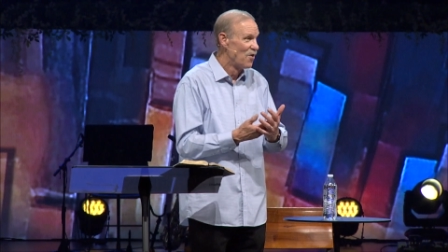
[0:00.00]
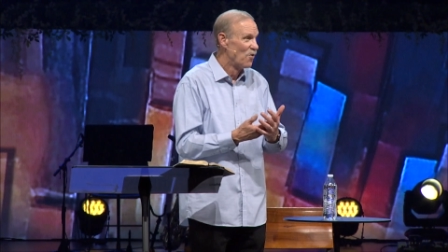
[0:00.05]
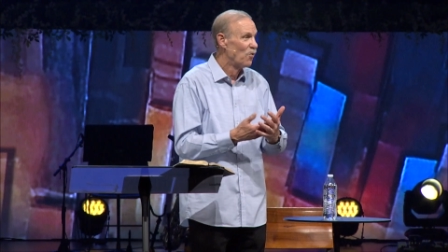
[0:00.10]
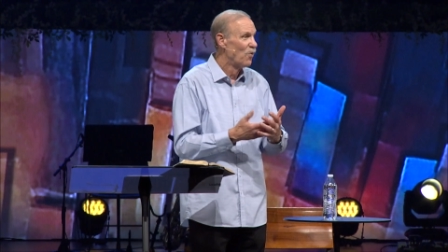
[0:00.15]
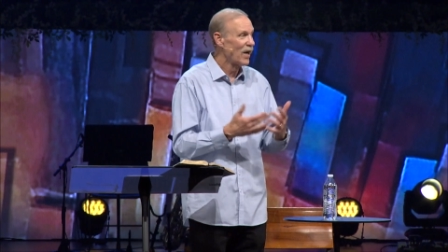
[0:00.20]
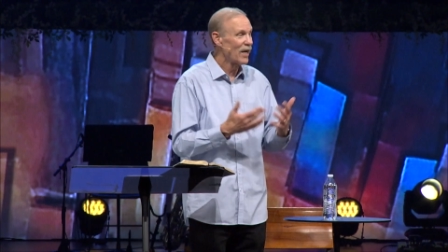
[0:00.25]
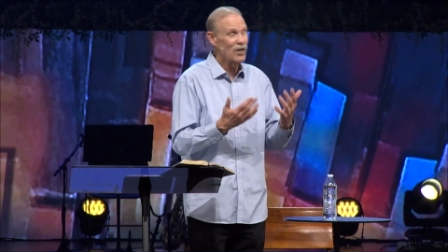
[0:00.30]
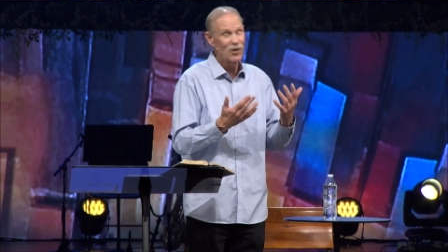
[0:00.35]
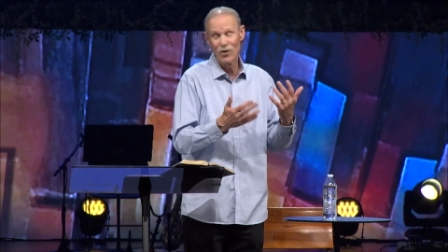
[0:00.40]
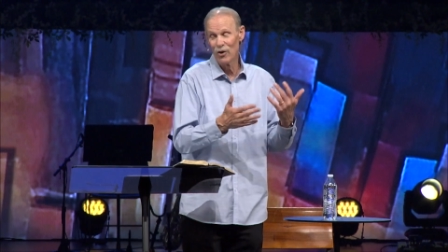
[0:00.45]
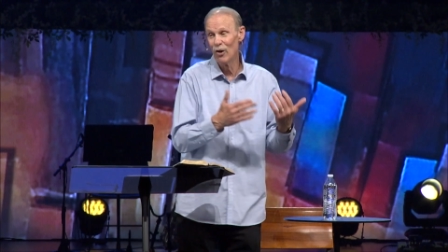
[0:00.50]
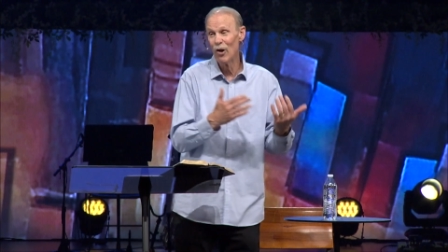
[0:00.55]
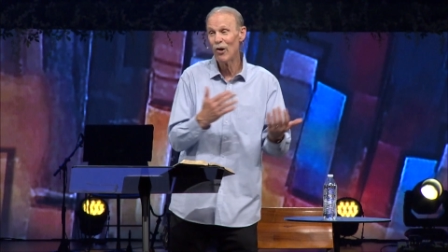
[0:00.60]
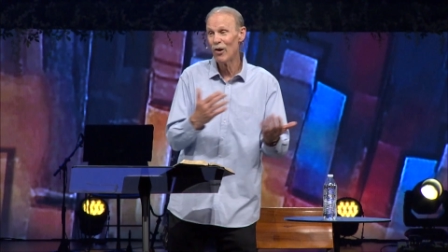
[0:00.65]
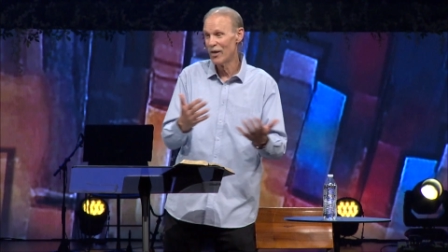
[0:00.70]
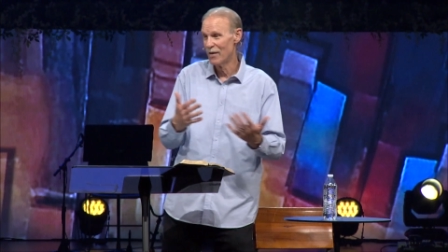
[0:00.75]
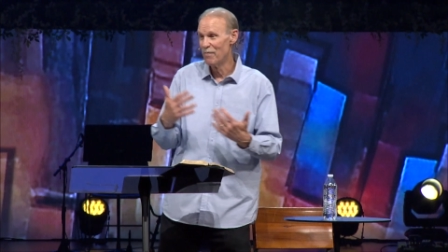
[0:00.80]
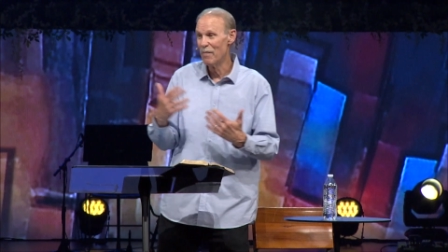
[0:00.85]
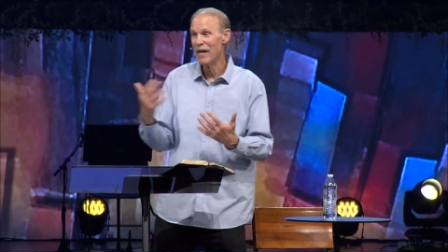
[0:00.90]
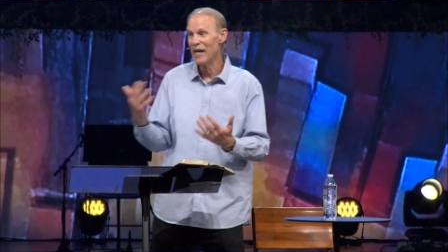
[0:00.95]
What does
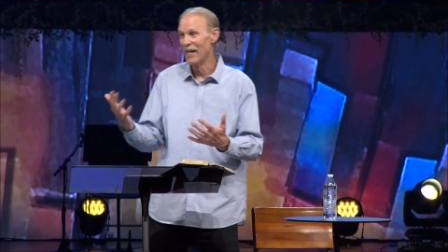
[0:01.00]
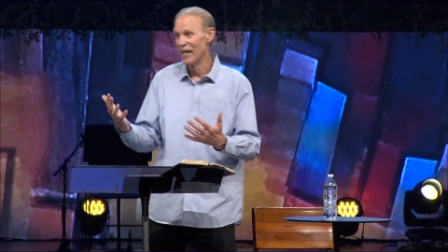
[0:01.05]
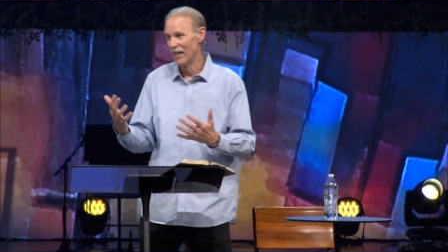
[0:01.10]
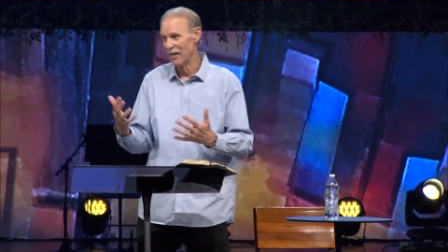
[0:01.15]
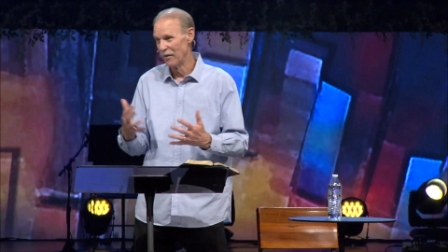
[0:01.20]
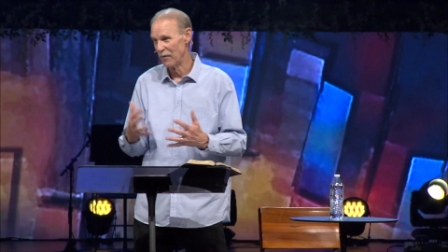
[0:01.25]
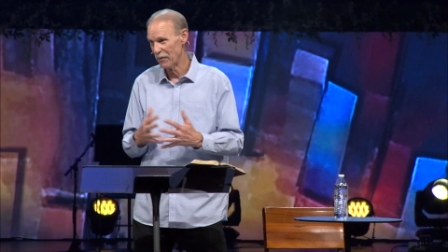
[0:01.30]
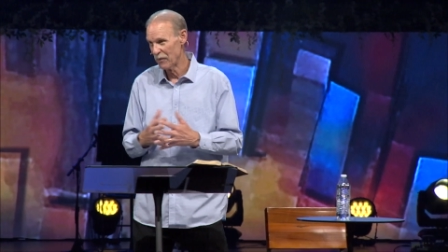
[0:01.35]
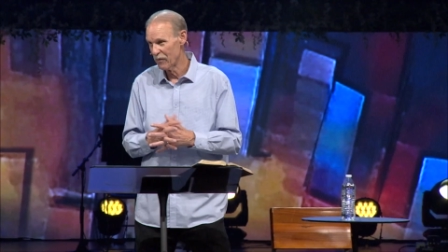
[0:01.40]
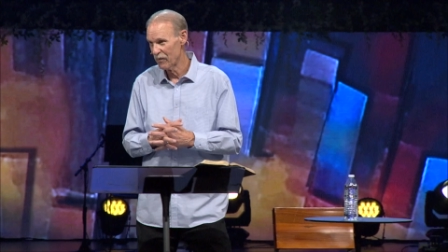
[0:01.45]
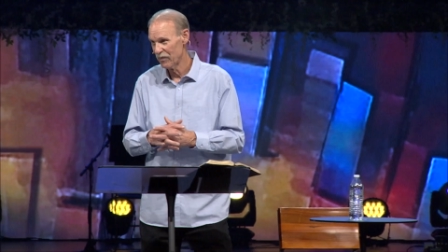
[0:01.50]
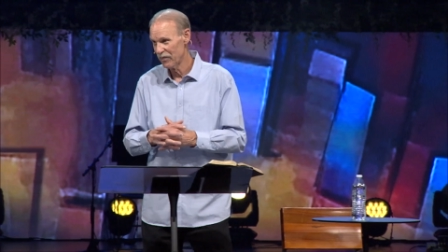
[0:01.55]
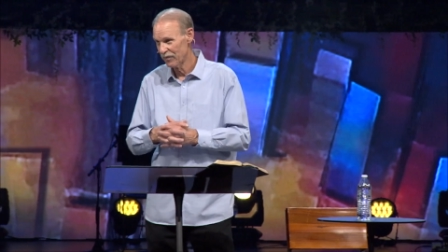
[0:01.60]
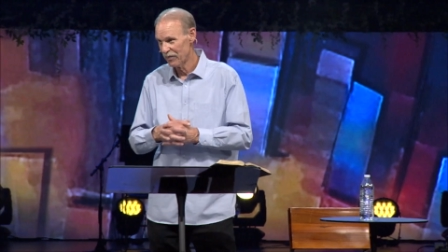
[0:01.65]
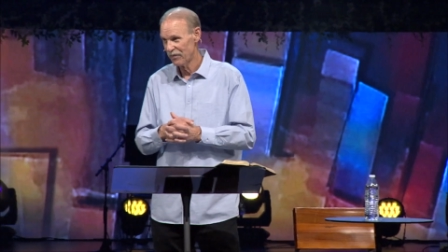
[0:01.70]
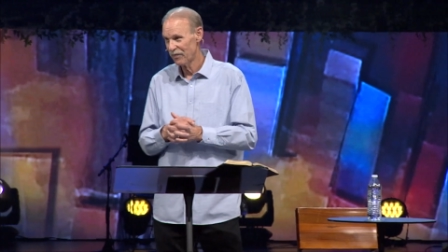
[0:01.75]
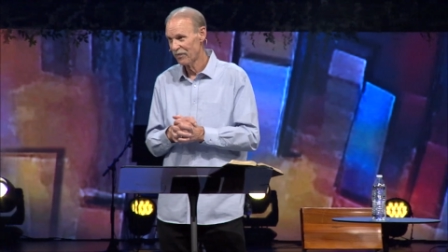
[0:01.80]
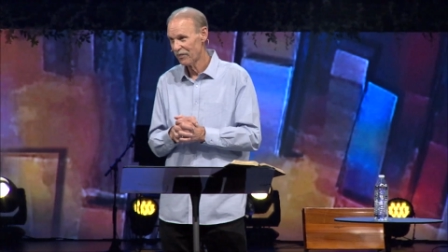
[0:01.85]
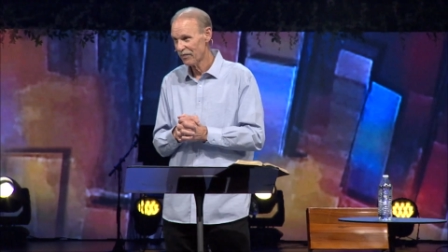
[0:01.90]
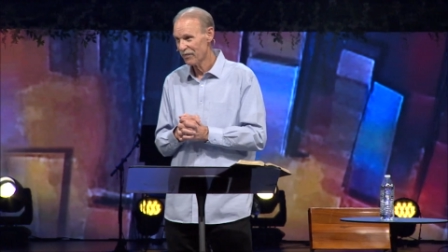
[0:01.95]
Lord mean?
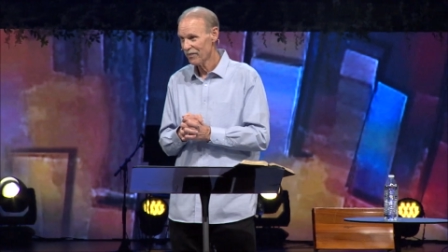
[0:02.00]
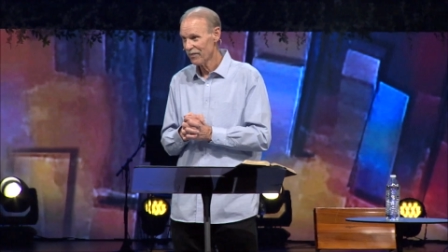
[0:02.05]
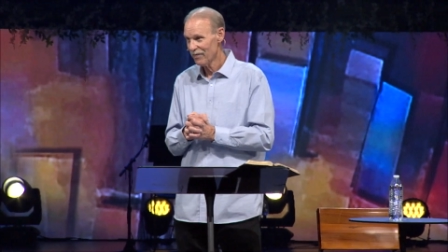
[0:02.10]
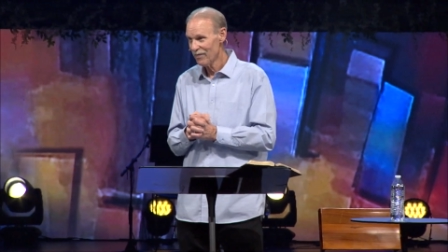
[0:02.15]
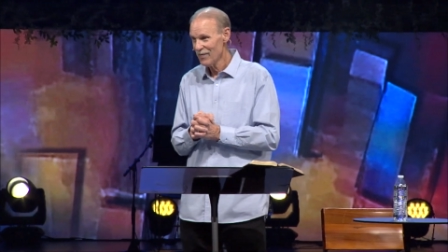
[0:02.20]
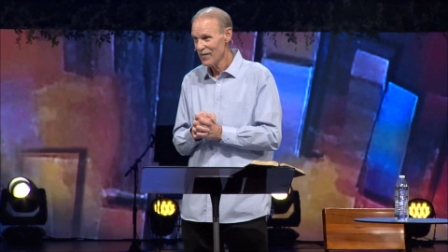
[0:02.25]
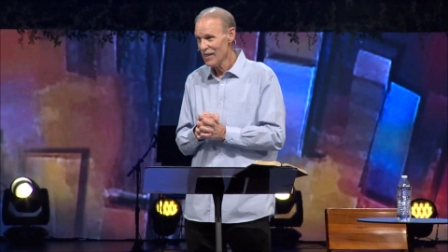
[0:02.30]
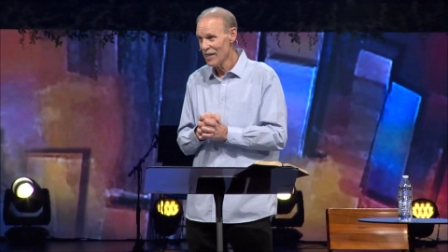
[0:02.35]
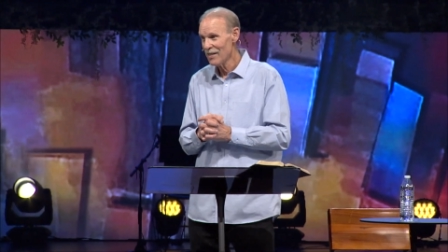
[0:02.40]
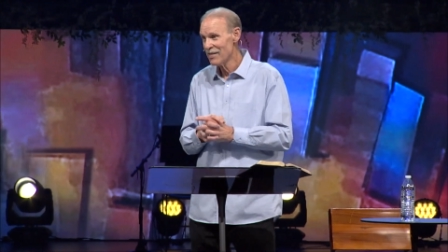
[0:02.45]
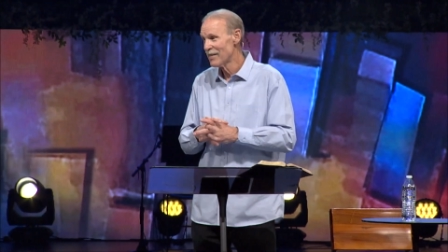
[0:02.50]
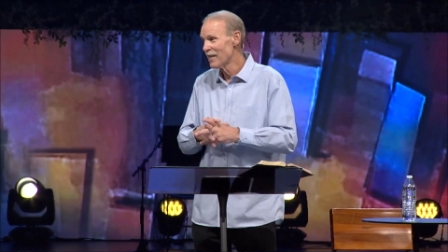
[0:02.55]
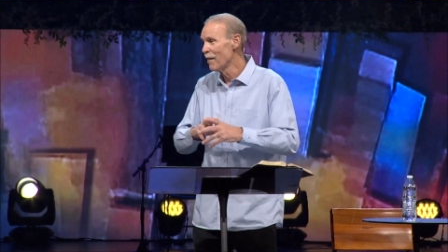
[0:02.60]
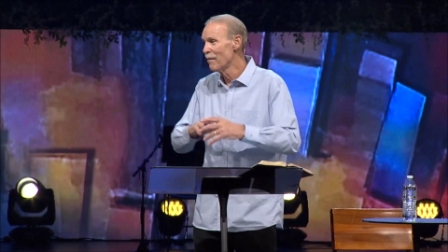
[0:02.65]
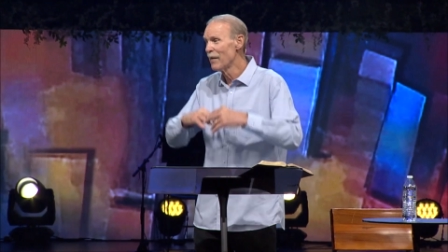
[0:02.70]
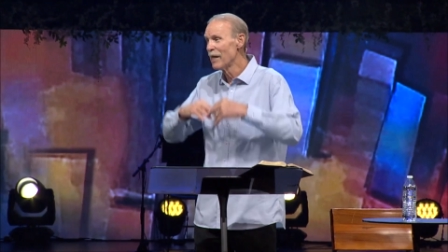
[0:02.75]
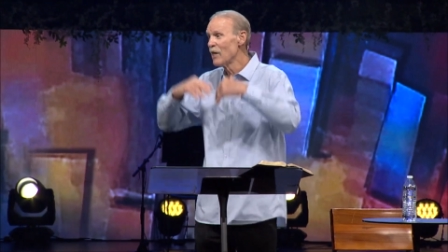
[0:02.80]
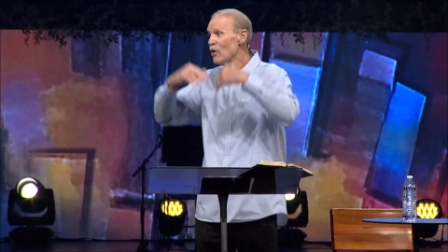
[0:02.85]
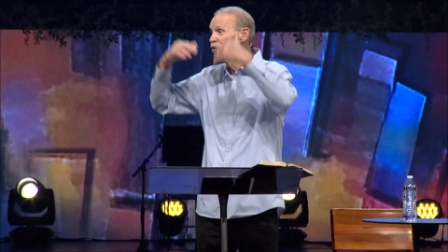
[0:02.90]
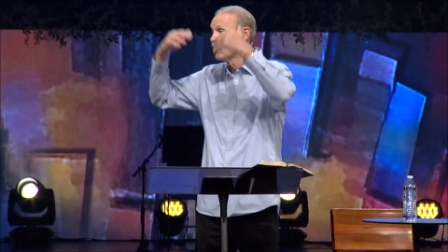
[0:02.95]

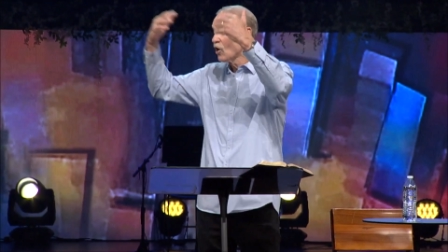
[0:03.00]
Somebody